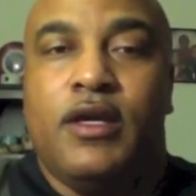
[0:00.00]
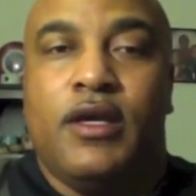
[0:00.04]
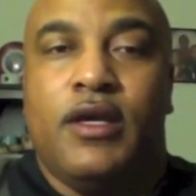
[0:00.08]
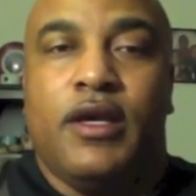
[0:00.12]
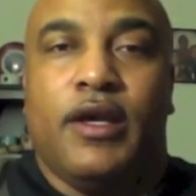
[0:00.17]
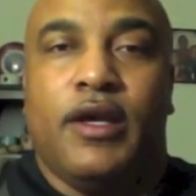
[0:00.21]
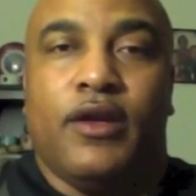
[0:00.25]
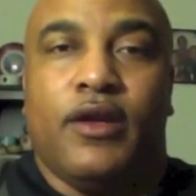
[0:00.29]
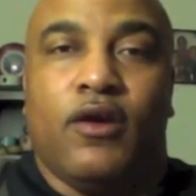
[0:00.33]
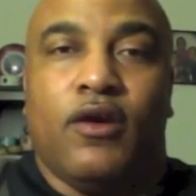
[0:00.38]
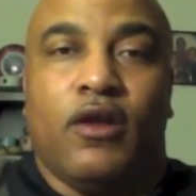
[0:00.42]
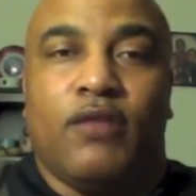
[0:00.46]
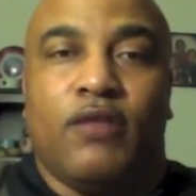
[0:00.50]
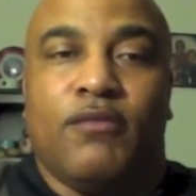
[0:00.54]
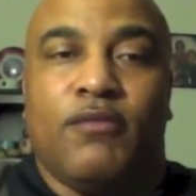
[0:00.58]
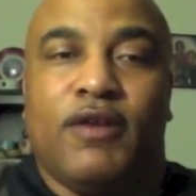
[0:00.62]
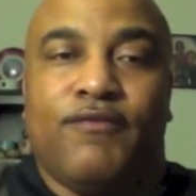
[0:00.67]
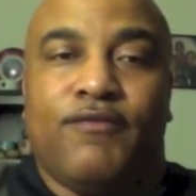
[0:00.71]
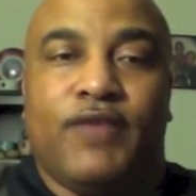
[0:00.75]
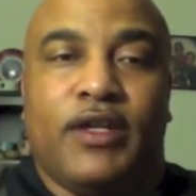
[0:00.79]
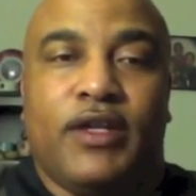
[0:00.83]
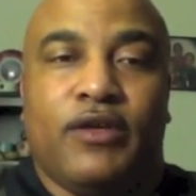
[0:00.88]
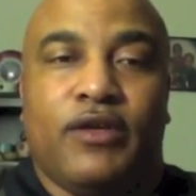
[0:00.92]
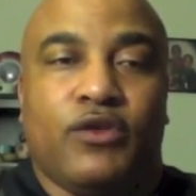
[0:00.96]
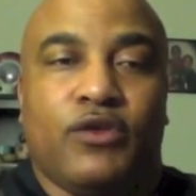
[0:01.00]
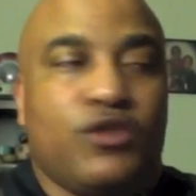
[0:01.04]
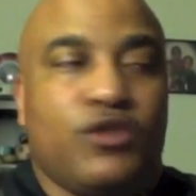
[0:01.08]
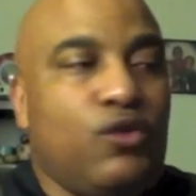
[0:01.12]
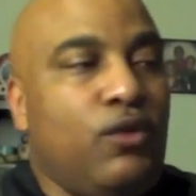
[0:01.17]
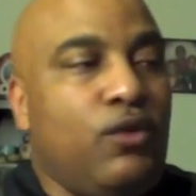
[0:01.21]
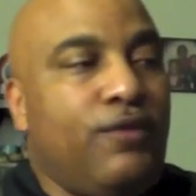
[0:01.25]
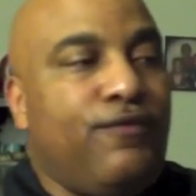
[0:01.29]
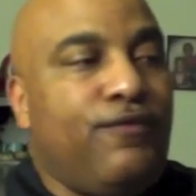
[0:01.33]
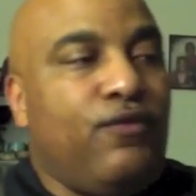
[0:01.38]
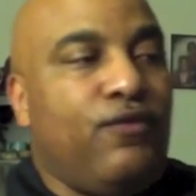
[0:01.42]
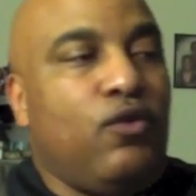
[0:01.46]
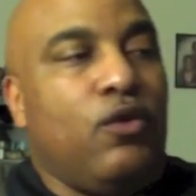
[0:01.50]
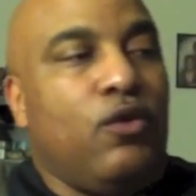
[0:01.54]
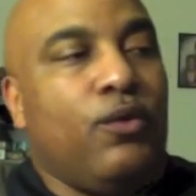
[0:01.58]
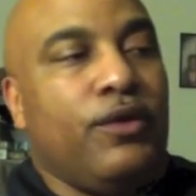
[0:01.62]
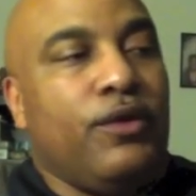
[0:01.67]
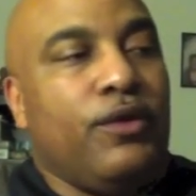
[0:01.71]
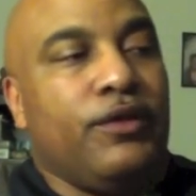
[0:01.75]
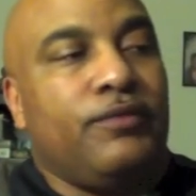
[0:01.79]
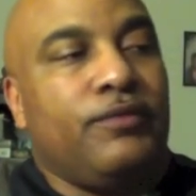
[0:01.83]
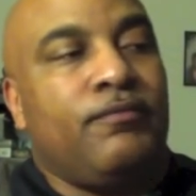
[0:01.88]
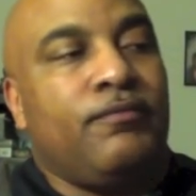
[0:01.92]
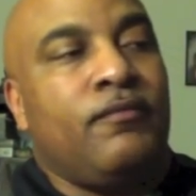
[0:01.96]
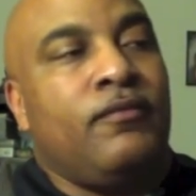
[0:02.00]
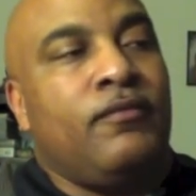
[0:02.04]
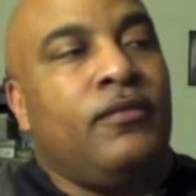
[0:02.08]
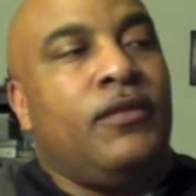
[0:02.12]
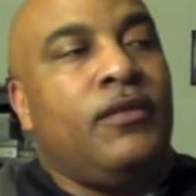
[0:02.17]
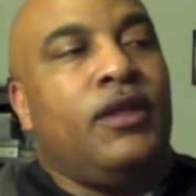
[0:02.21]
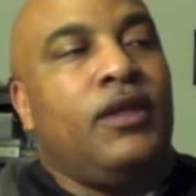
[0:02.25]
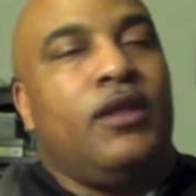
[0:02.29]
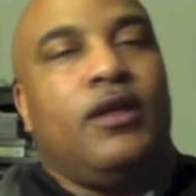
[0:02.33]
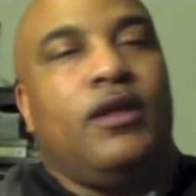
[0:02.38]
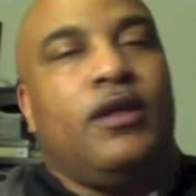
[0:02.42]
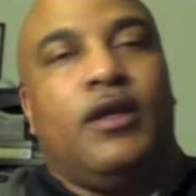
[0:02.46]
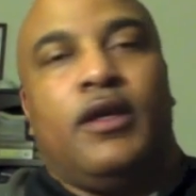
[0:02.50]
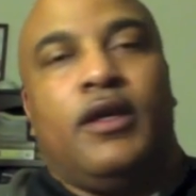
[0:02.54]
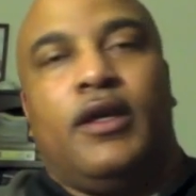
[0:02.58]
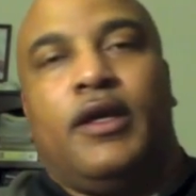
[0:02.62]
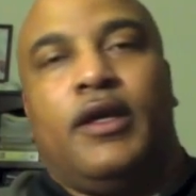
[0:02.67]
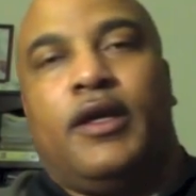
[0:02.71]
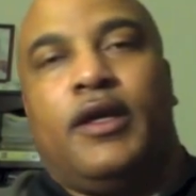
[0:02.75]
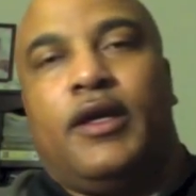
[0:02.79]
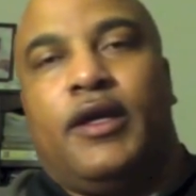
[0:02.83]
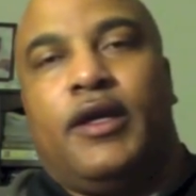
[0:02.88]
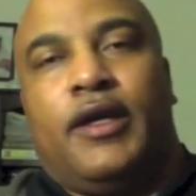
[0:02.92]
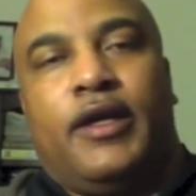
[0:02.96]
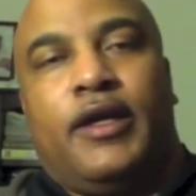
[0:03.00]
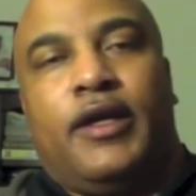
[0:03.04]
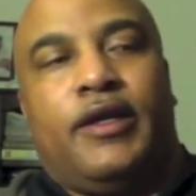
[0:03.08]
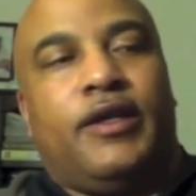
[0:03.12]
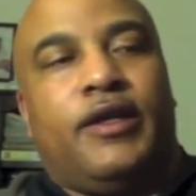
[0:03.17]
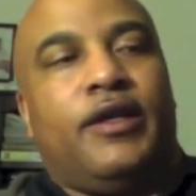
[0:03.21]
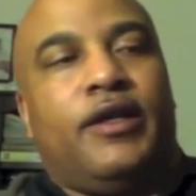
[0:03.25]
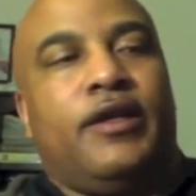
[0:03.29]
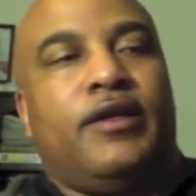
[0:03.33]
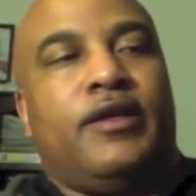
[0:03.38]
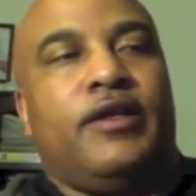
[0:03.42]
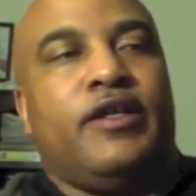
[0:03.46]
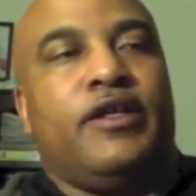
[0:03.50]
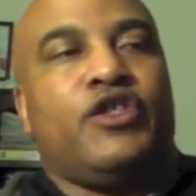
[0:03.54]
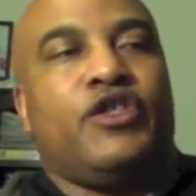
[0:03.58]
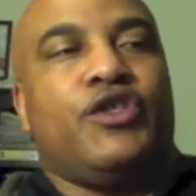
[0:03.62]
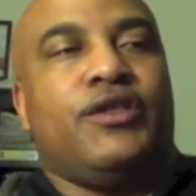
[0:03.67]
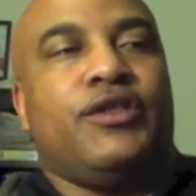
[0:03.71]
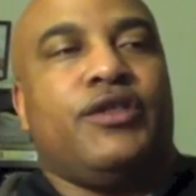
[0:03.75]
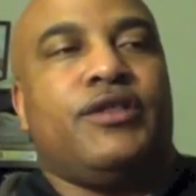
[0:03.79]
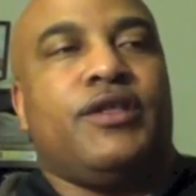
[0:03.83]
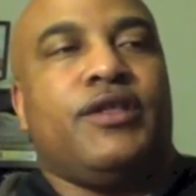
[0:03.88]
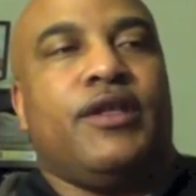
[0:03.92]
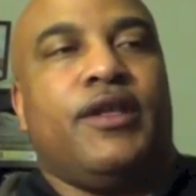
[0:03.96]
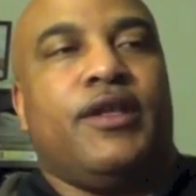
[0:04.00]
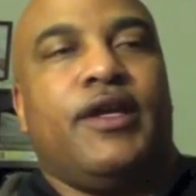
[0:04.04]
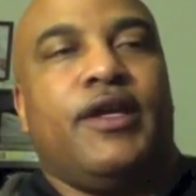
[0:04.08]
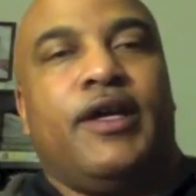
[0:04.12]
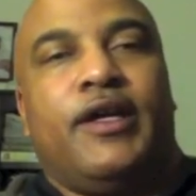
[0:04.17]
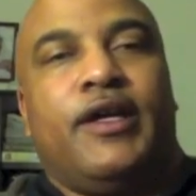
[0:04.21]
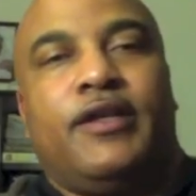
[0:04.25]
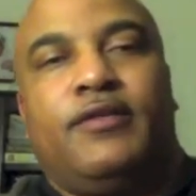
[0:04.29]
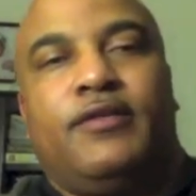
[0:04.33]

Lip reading: in all of my videos going forward. And in addition to that,